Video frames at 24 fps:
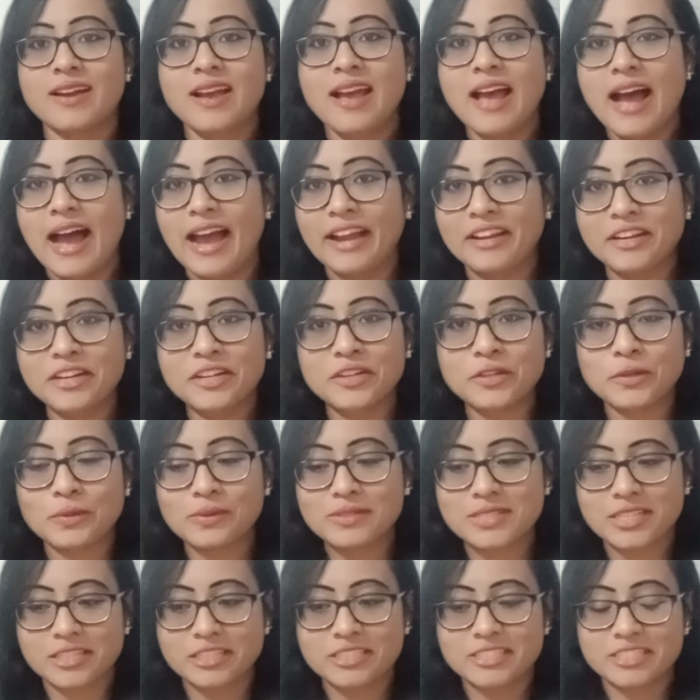I didn't use
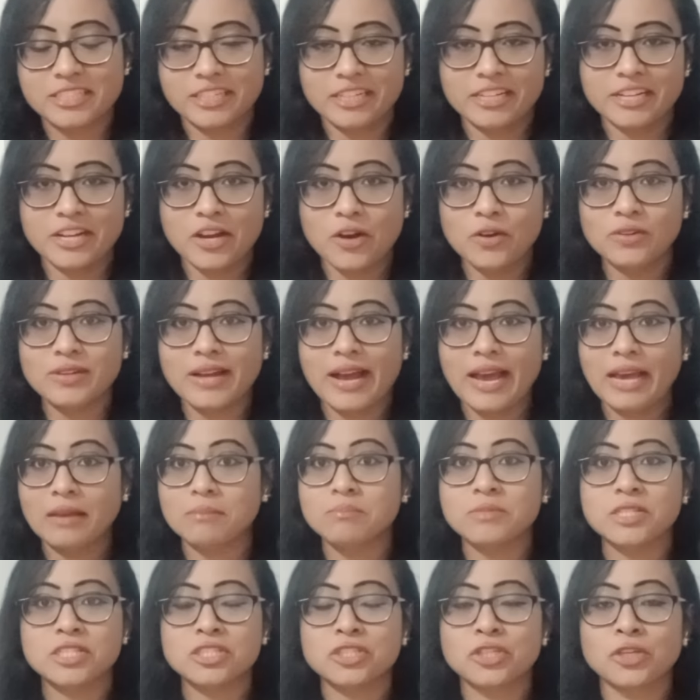it till now. I'm
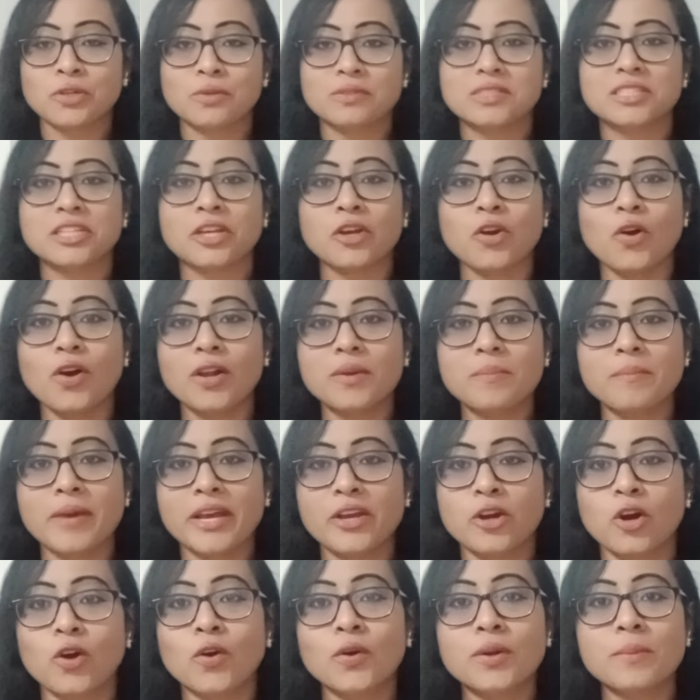just using on my
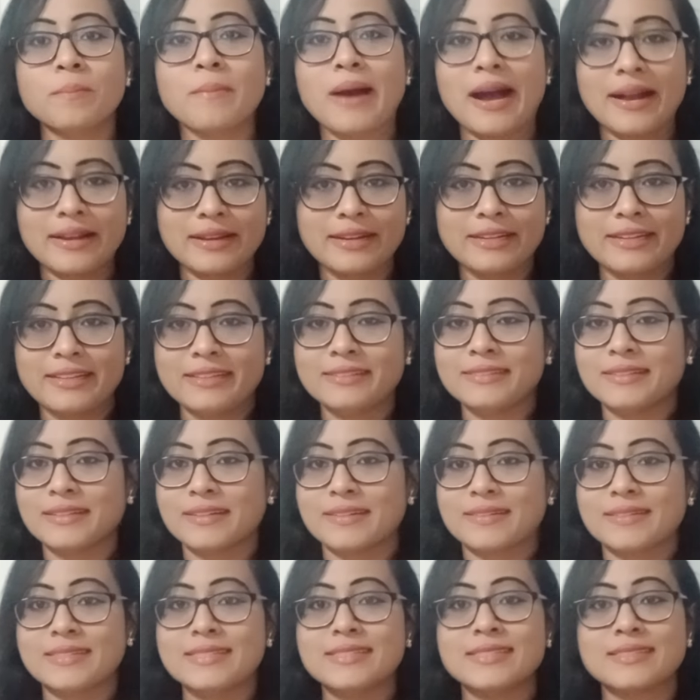own marketing
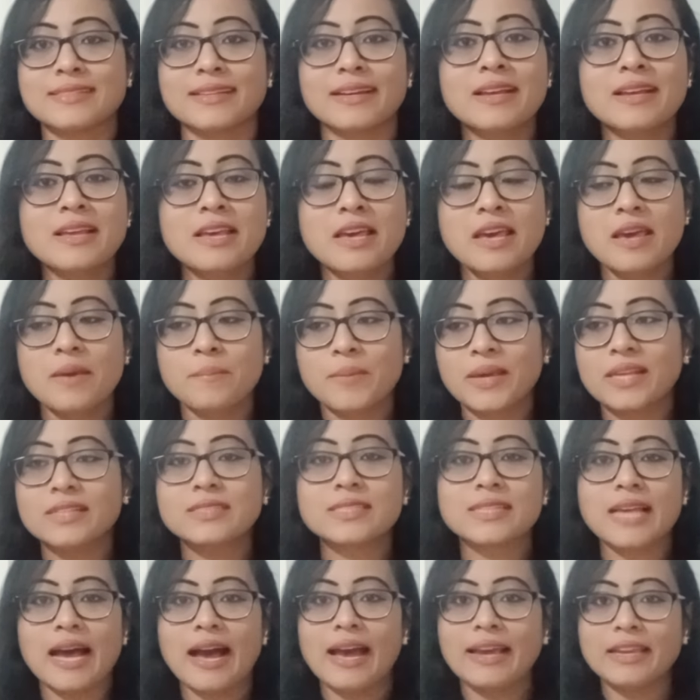theories, because
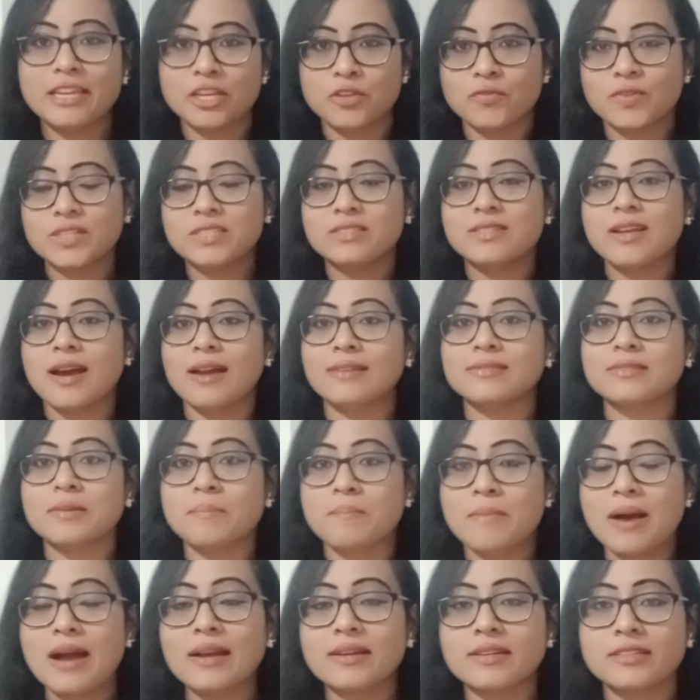I even taught the
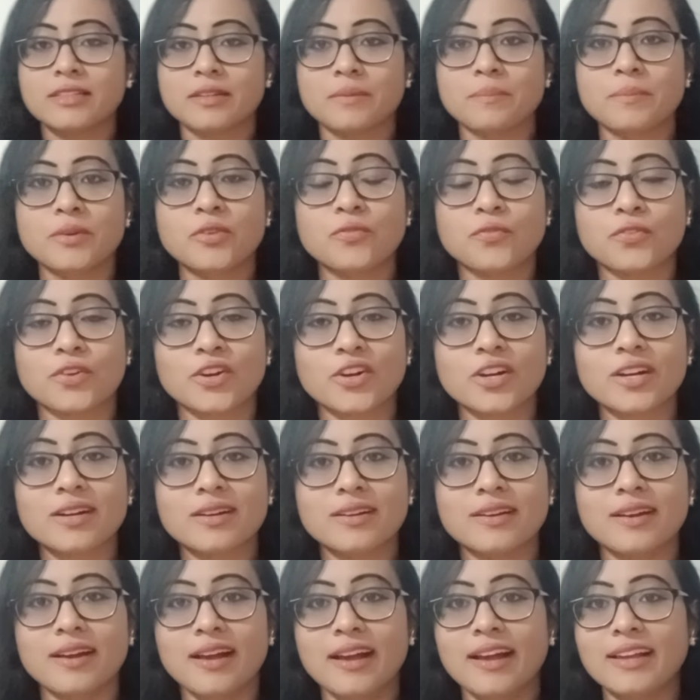marketing before,
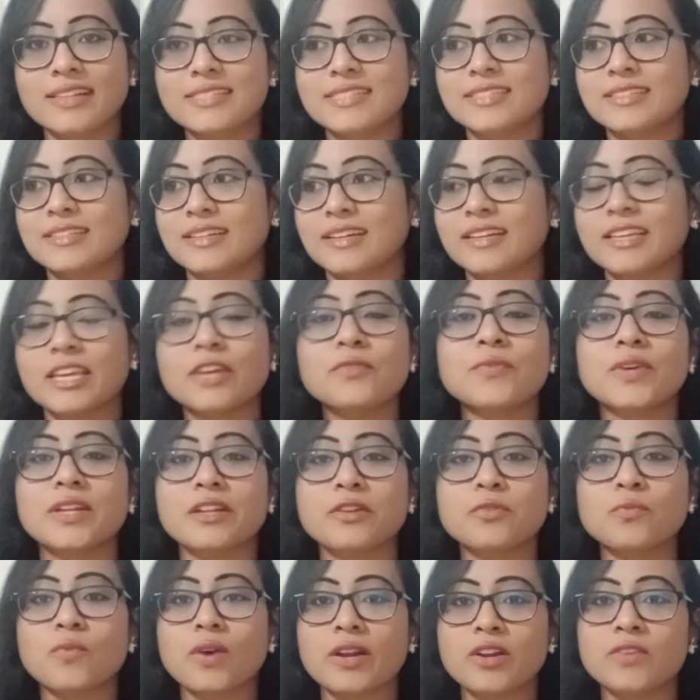and even in
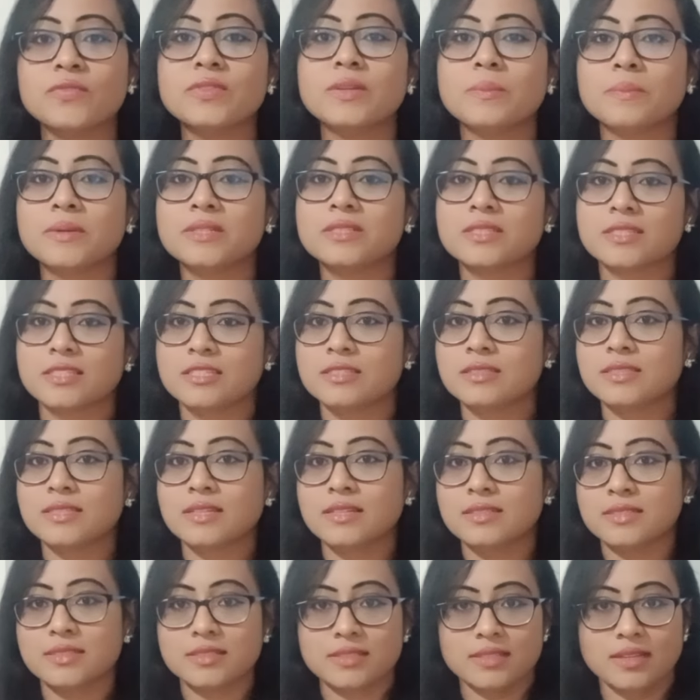one of the
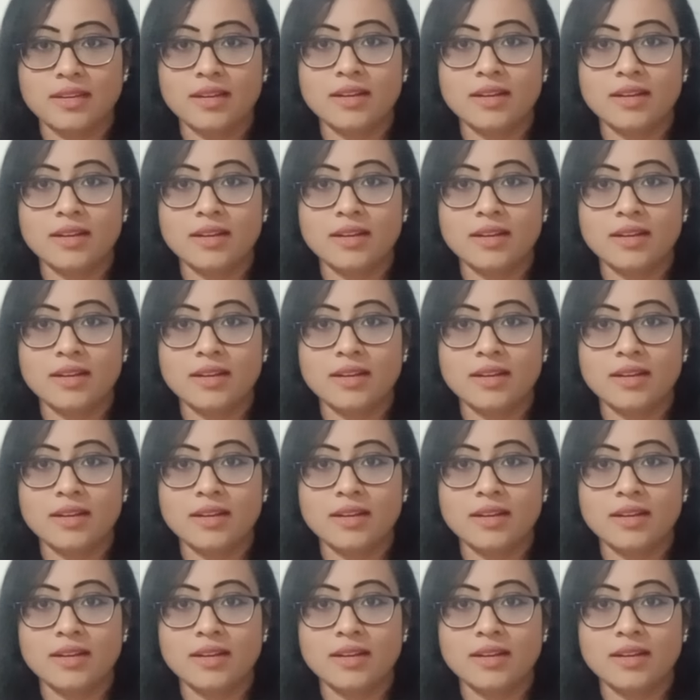prestigious